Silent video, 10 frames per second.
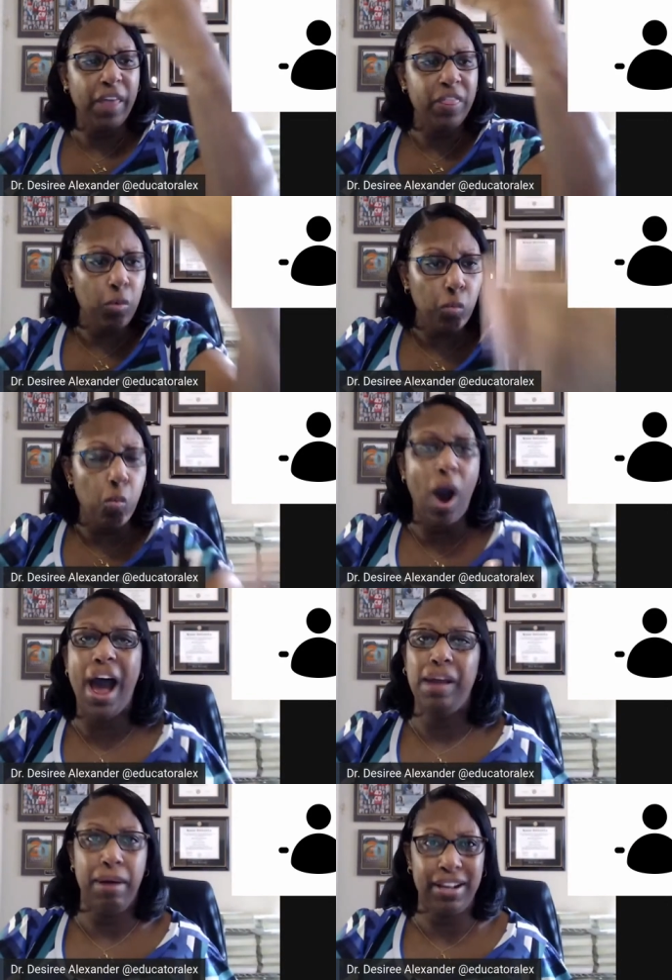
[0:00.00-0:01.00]
And then
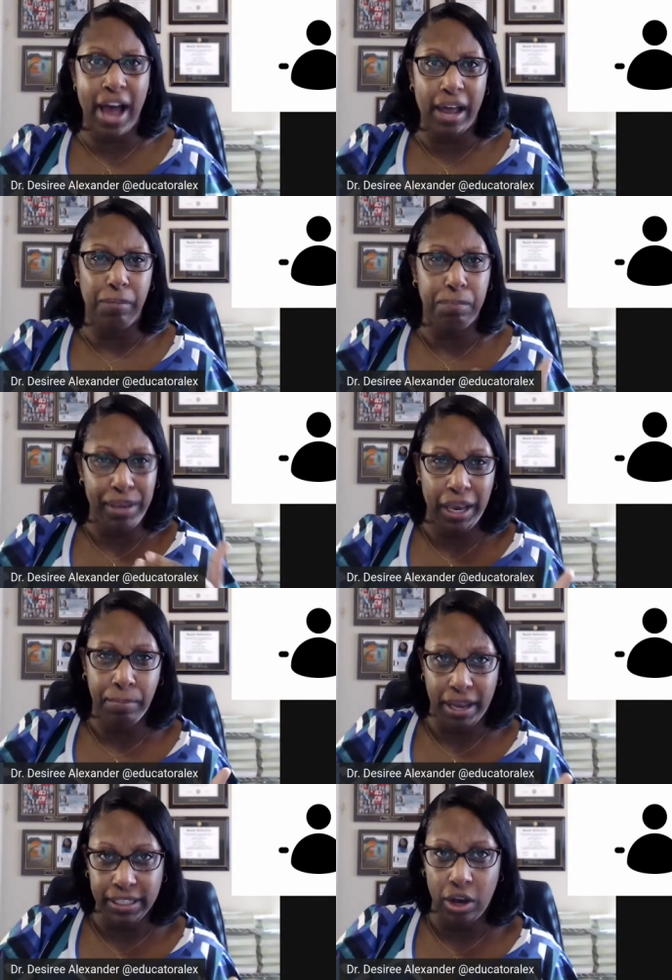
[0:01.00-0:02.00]
why am I not
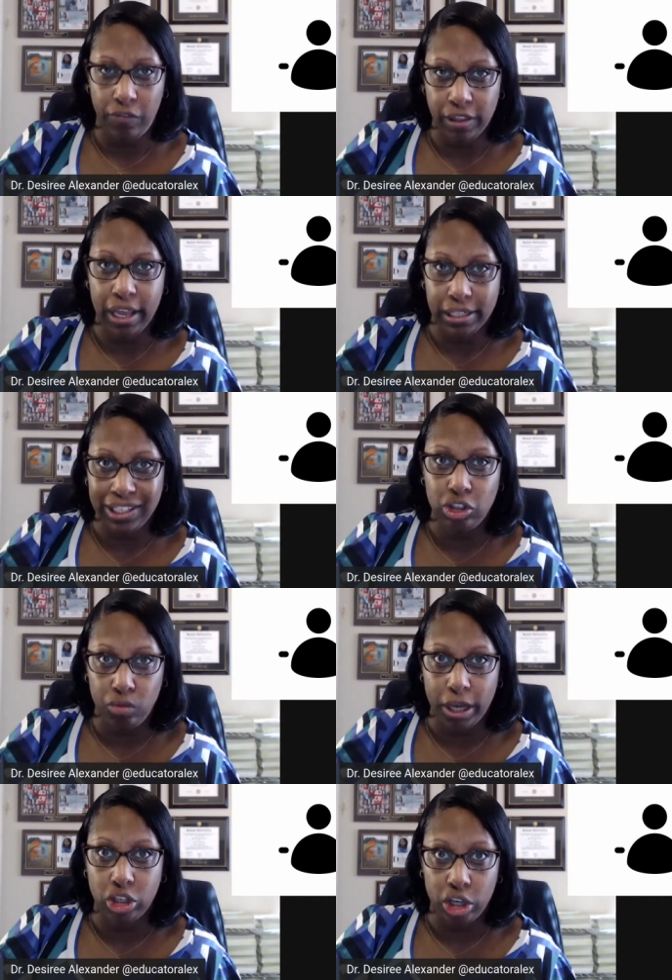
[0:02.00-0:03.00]
being myself in that
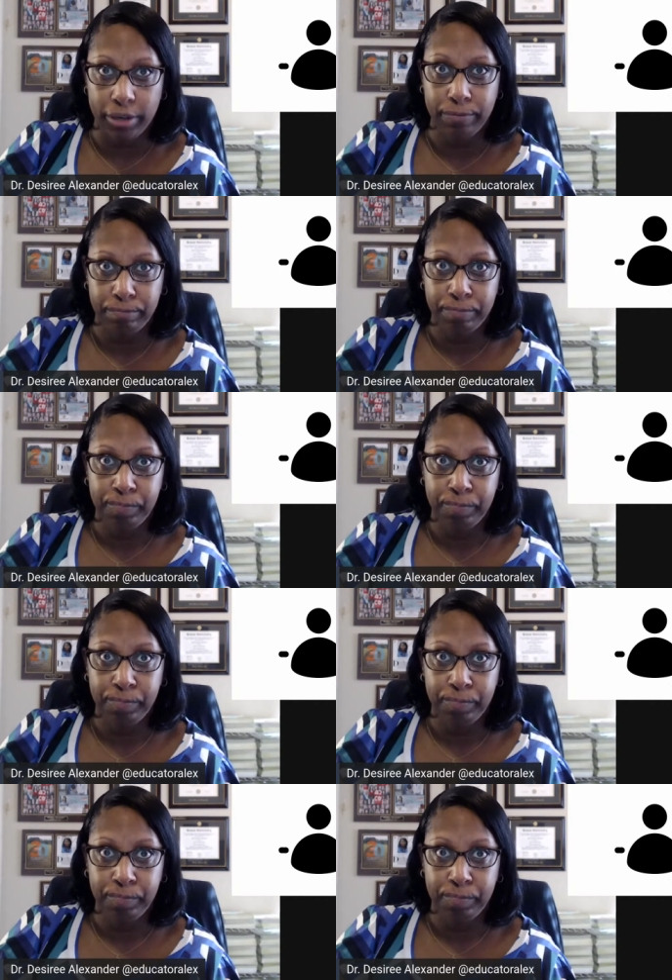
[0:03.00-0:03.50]
situation?